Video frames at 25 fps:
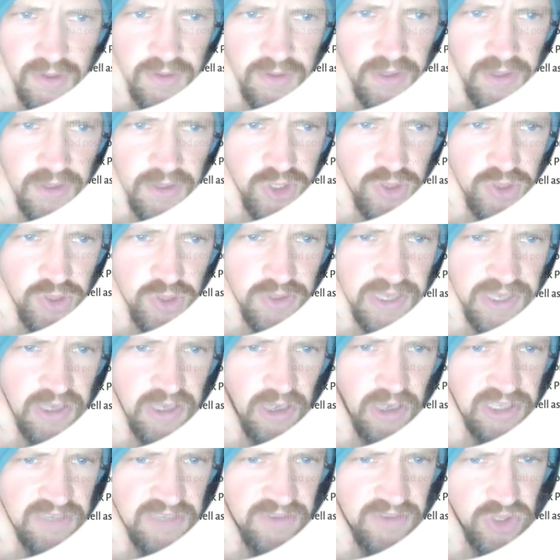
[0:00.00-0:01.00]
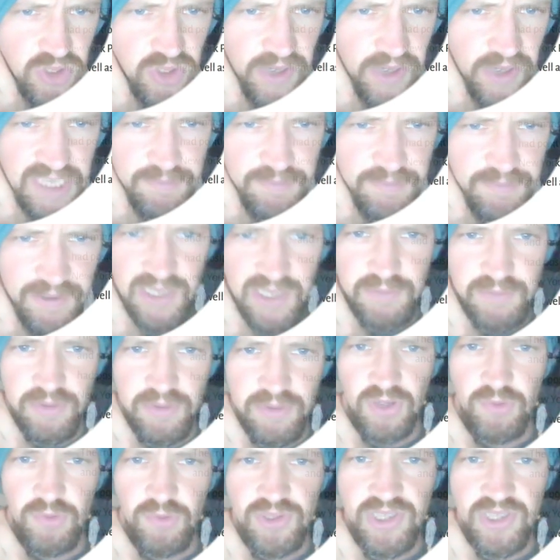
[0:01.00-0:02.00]
The truly controversial aspect of the
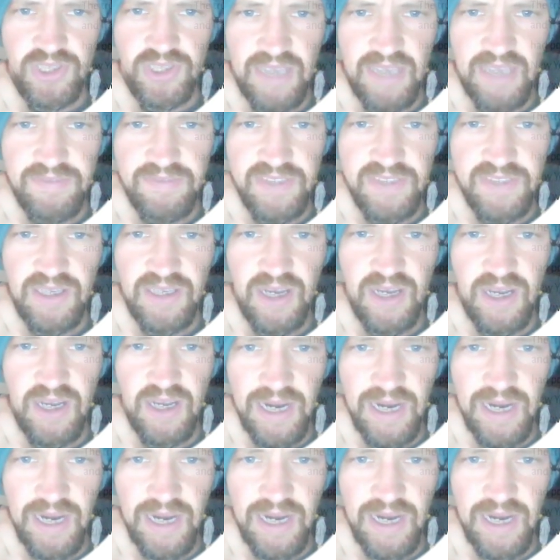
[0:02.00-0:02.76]
building was the heavy,